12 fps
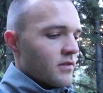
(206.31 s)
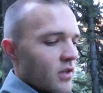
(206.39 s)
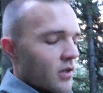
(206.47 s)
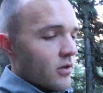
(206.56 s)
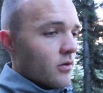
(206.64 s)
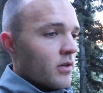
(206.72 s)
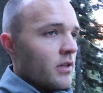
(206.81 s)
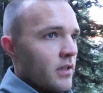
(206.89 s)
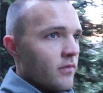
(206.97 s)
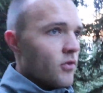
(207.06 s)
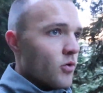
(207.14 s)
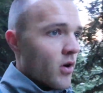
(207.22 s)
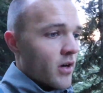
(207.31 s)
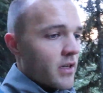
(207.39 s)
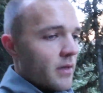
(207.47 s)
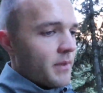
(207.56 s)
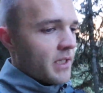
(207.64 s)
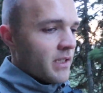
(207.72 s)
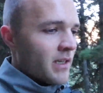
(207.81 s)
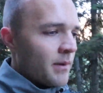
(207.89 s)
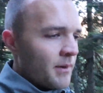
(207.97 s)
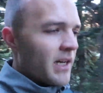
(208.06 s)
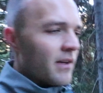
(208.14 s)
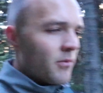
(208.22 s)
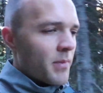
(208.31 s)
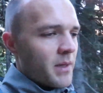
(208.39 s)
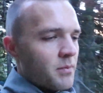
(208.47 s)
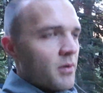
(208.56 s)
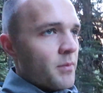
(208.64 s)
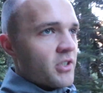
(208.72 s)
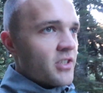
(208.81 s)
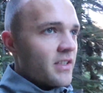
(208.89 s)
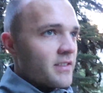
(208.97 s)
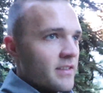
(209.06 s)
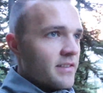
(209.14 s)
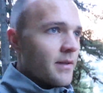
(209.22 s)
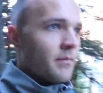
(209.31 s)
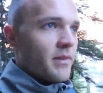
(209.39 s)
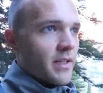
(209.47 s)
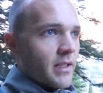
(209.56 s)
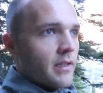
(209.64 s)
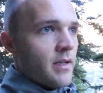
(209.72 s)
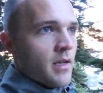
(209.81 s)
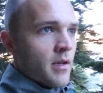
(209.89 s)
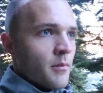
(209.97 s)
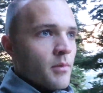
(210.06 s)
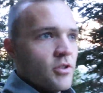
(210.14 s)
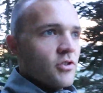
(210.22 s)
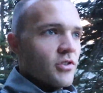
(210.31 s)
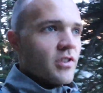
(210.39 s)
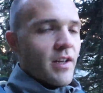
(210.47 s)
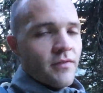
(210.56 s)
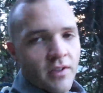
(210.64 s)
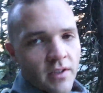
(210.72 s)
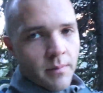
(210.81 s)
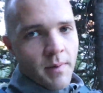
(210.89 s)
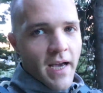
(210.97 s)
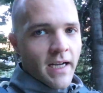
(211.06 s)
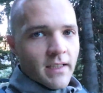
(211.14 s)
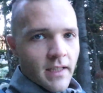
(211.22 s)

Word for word: so if you are coming, I mean, everybody pretty much says the same thing, but you should definitely pack